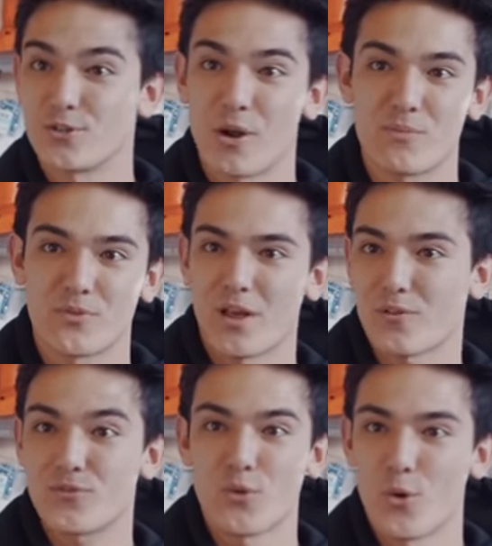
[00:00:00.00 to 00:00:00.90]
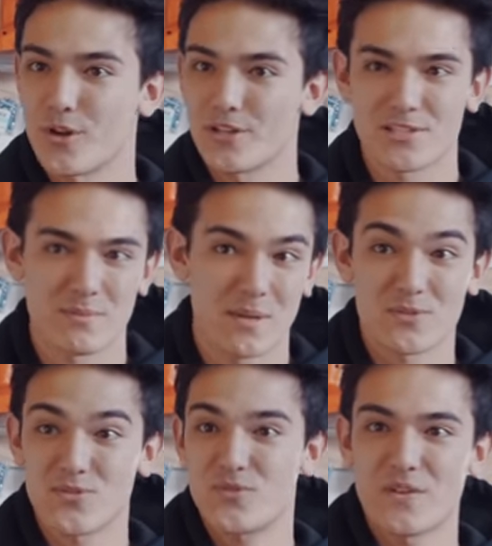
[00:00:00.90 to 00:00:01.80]
you're up for like forty,
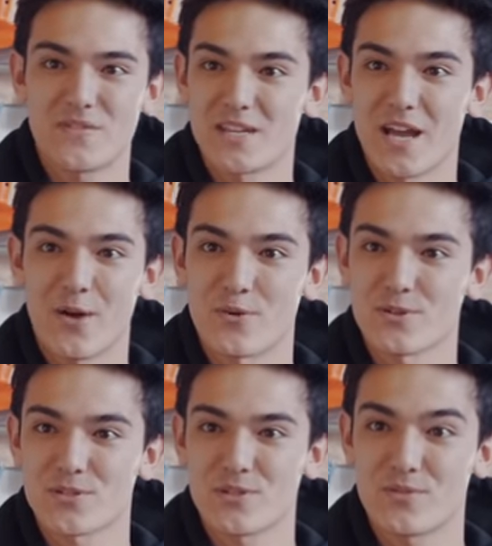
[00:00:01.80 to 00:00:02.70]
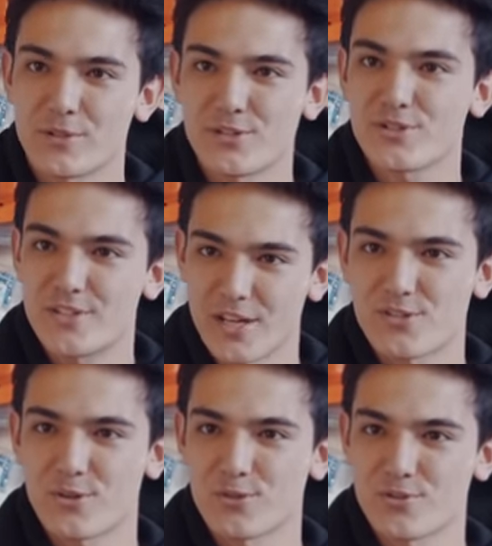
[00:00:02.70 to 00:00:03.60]
sometimes fifty hours. Pretty sure
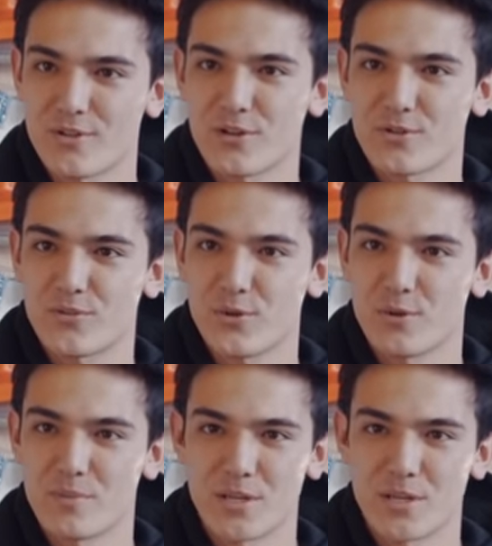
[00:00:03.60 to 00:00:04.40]
Dexter holds a record for